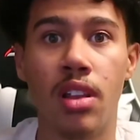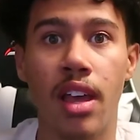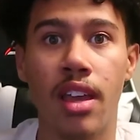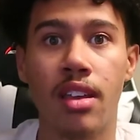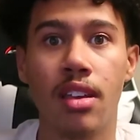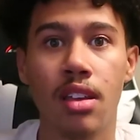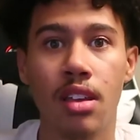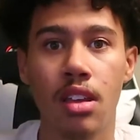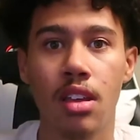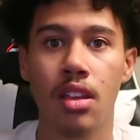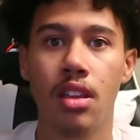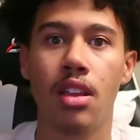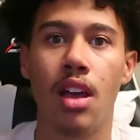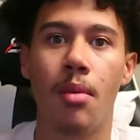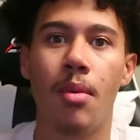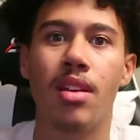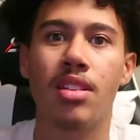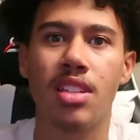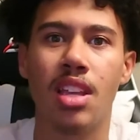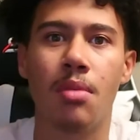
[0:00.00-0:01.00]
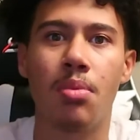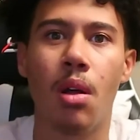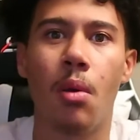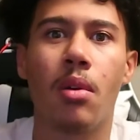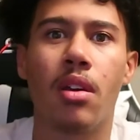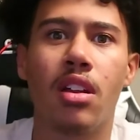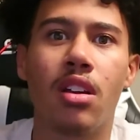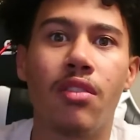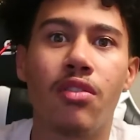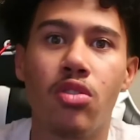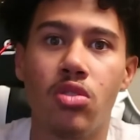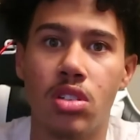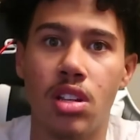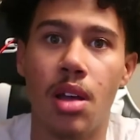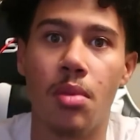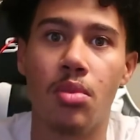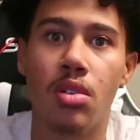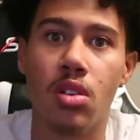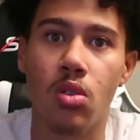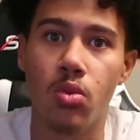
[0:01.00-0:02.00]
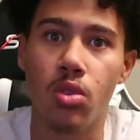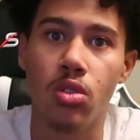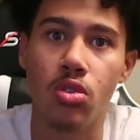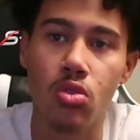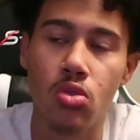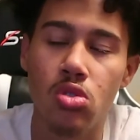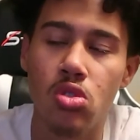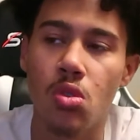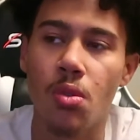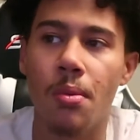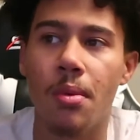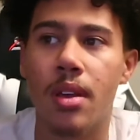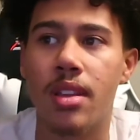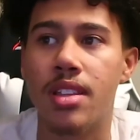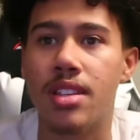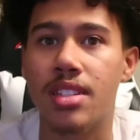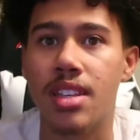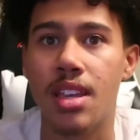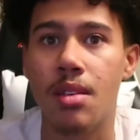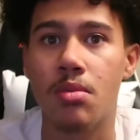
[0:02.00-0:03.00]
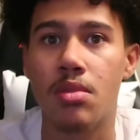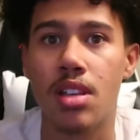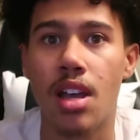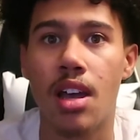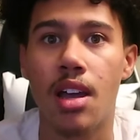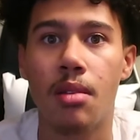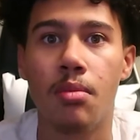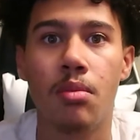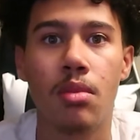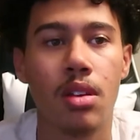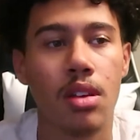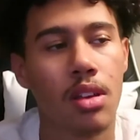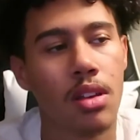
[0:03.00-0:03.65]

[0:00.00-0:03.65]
Like, I'm not saying public interviews is not being a real YouTuber, but at the same time